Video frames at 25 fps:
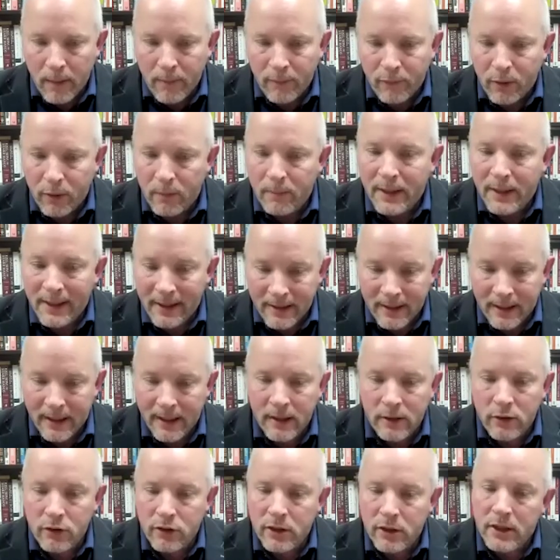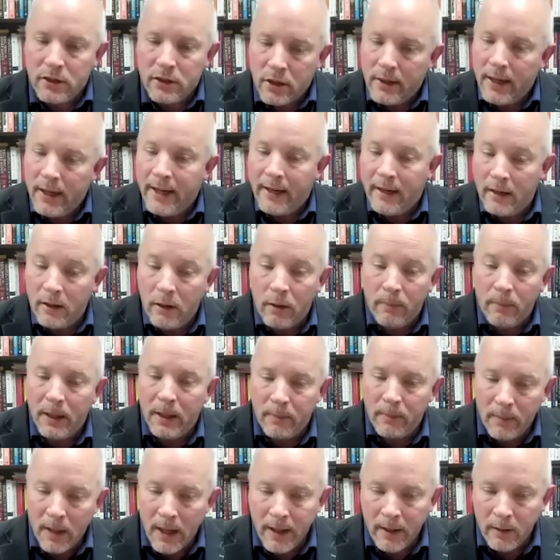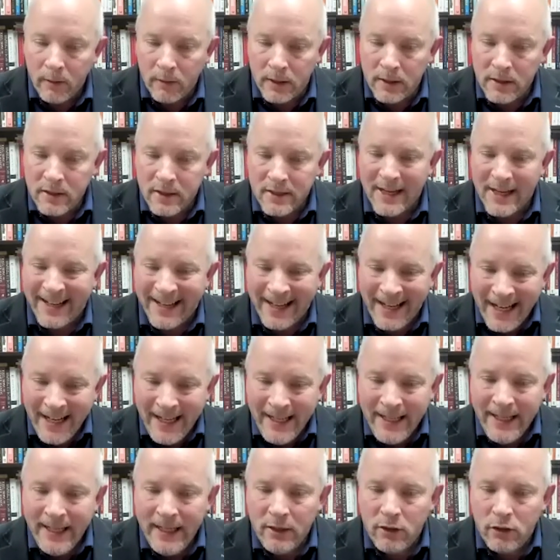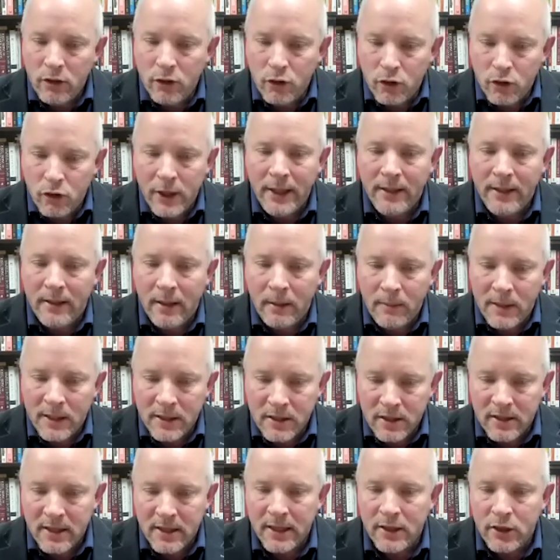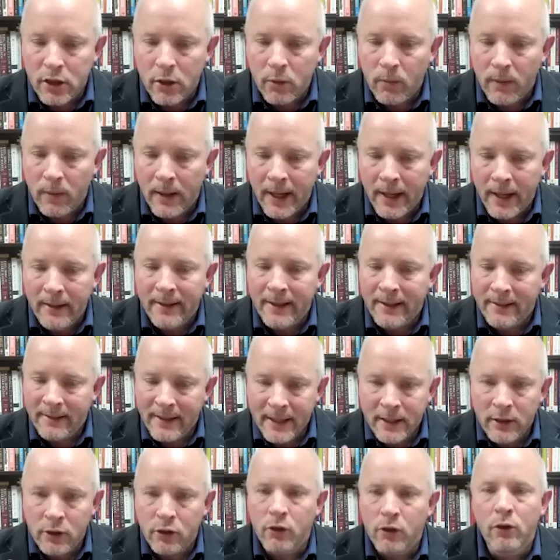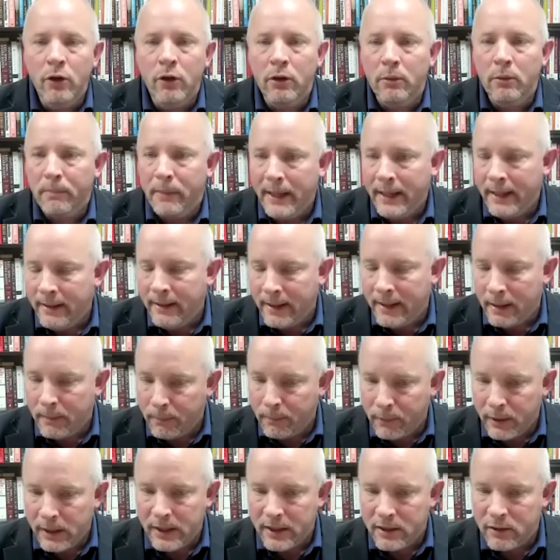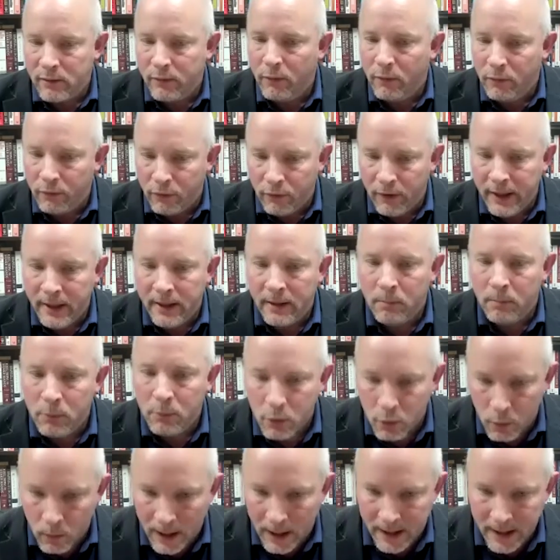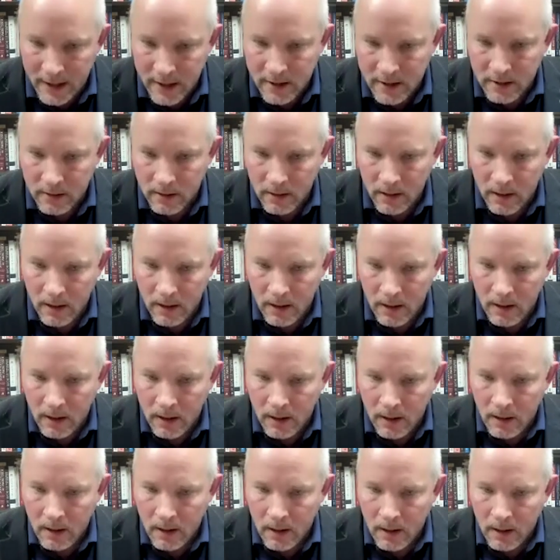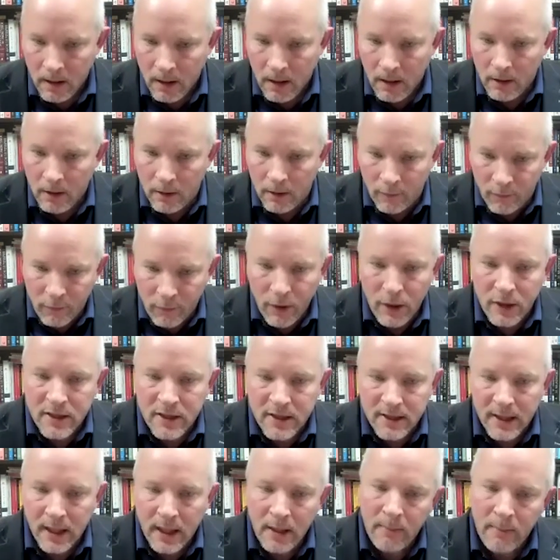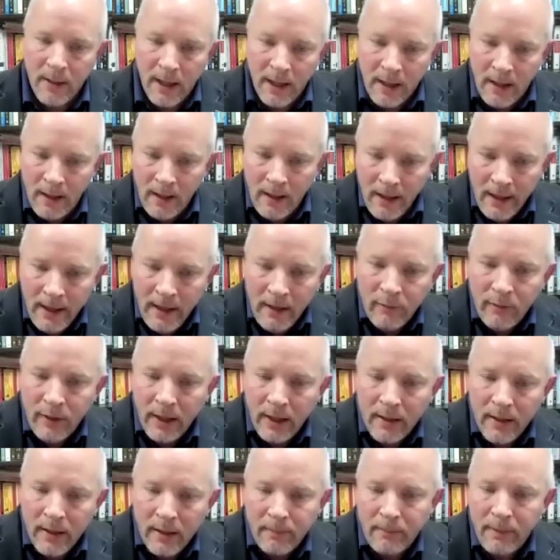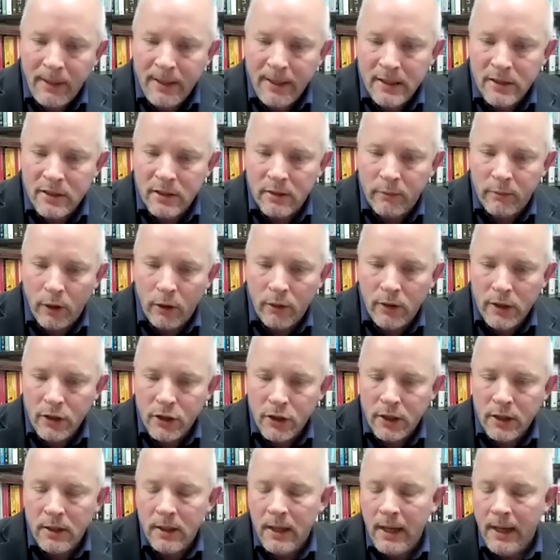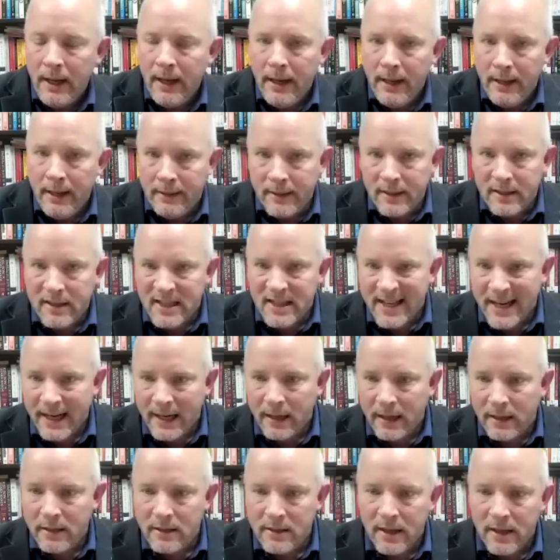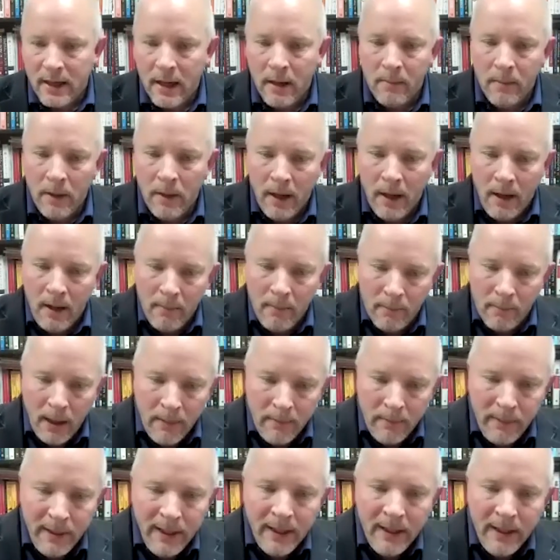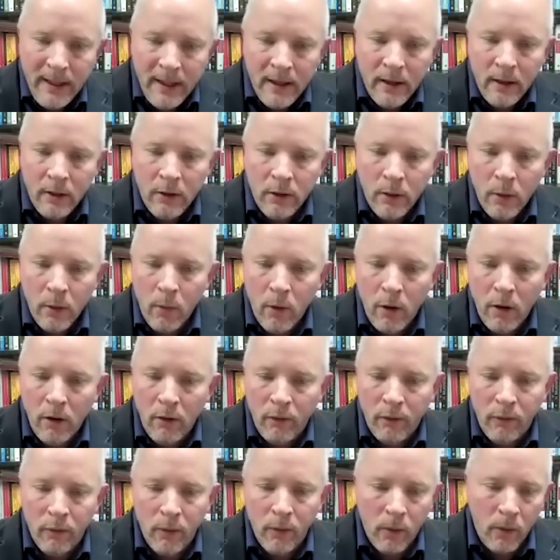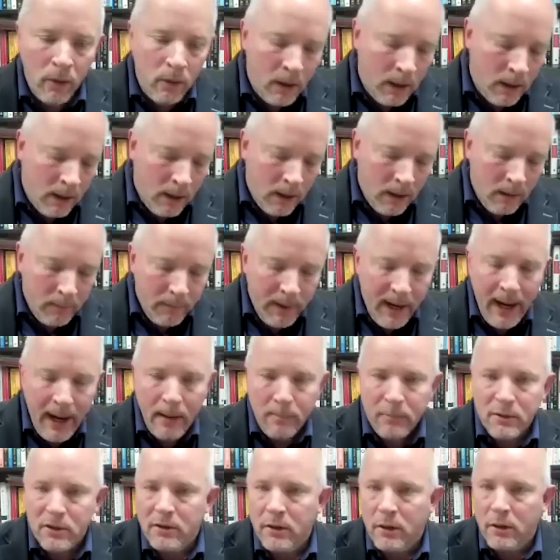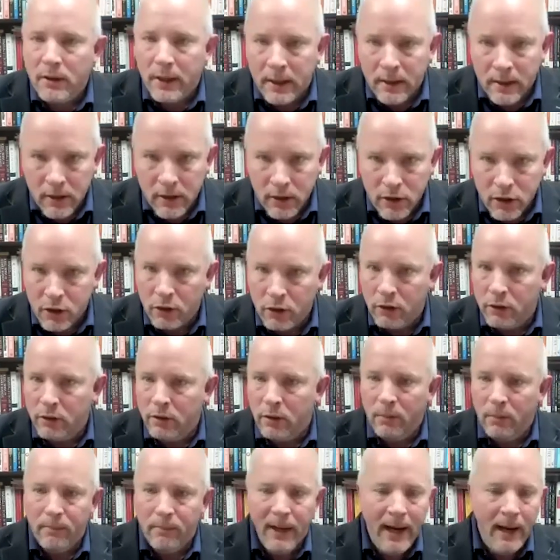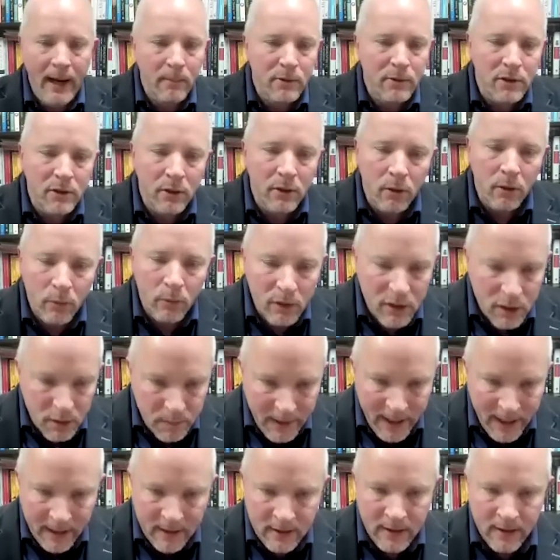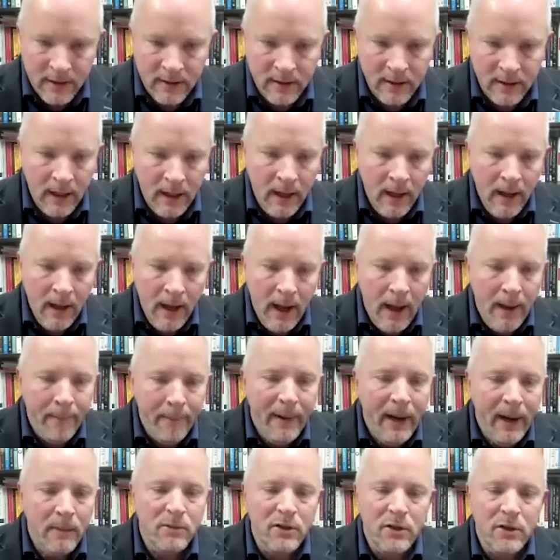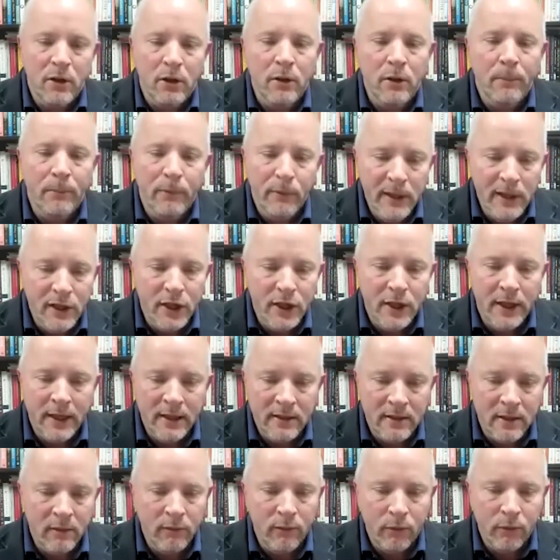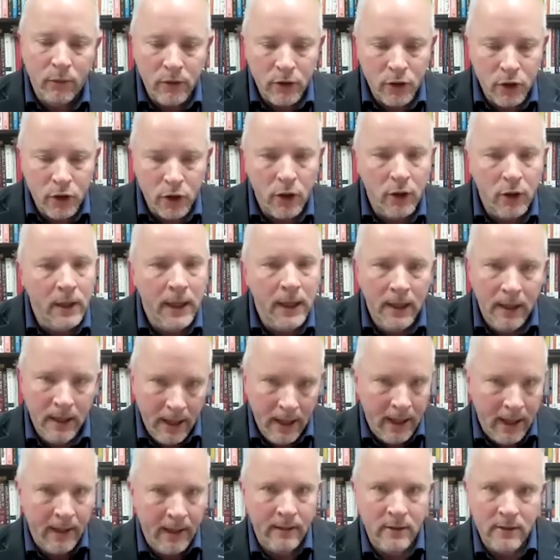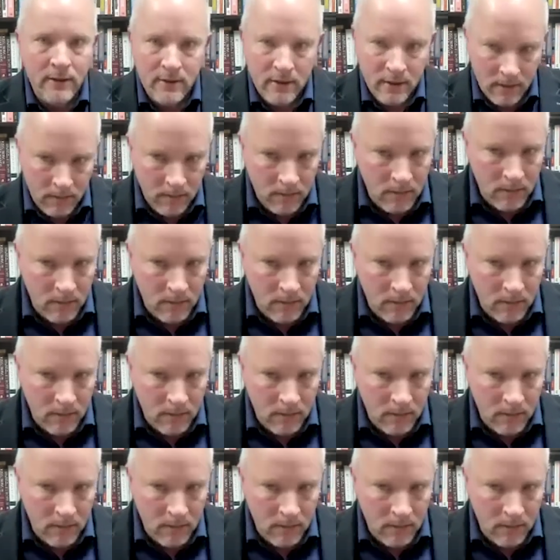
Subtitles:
come from another country, so economic migrants, I need to treat them in such a way that they do not pay that price for freedom twice. The first time in leaving their place of origin, and the second time by being here on the work floor, perhaps not understood, perhaps not respected, and perhaps not appreciated for the journey and